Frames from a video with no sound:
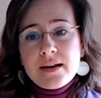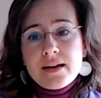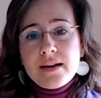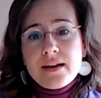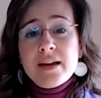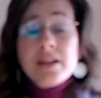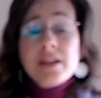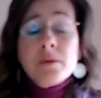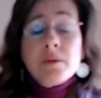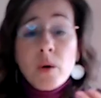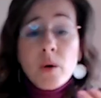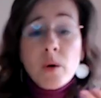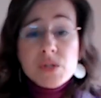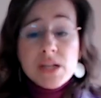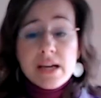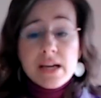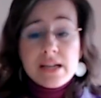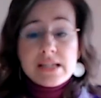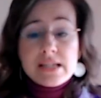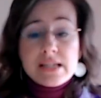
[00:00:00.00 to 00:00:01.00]
uh, in most
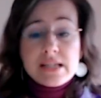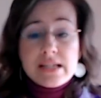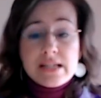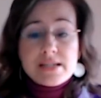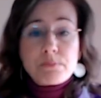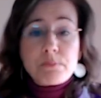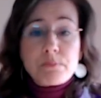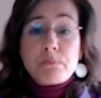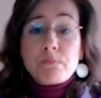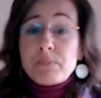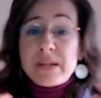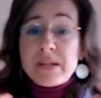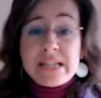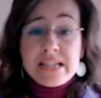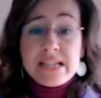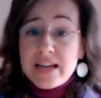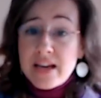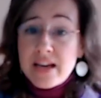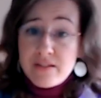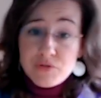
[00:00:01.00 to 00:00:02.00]
cases,
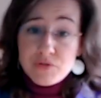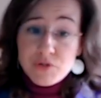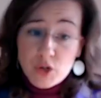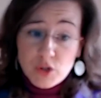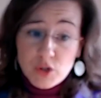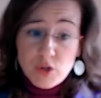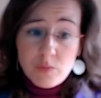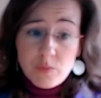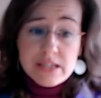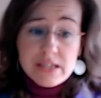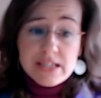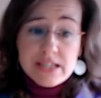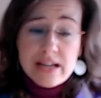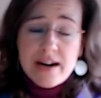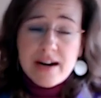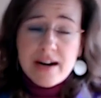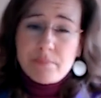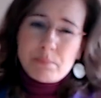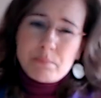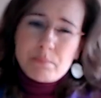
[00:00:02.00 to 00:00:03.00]
PDF documents that
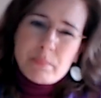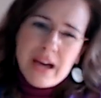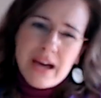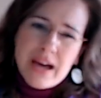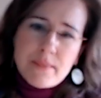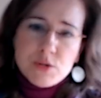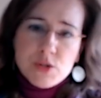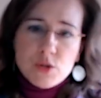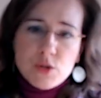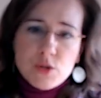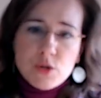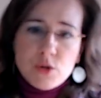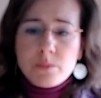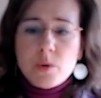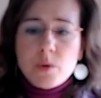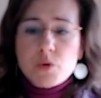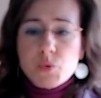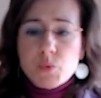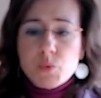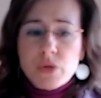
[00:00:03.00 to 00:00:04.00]
are perhaps not the
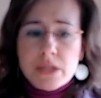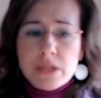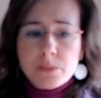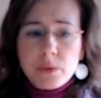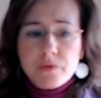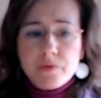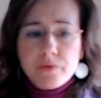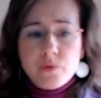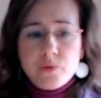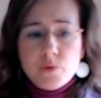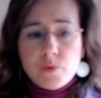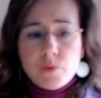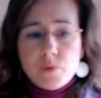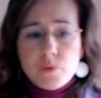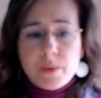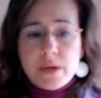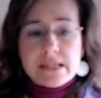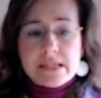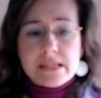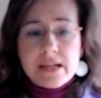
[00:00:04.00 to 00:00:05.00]
most readable of
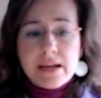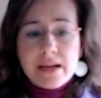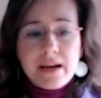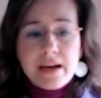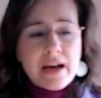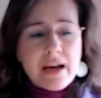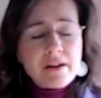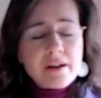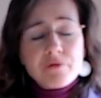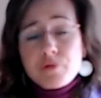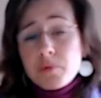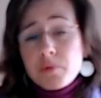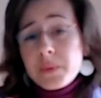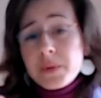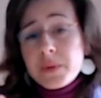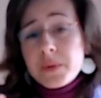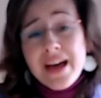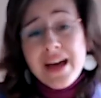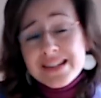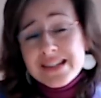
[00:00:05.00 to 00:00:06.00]
formats. And from
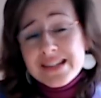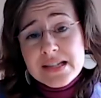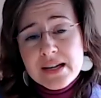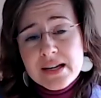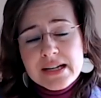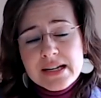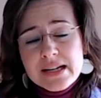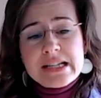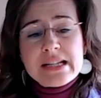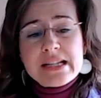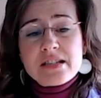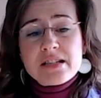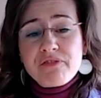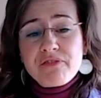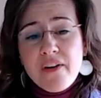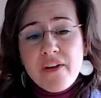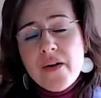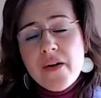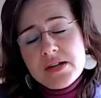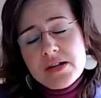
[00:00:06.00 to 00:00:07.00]
that, it is very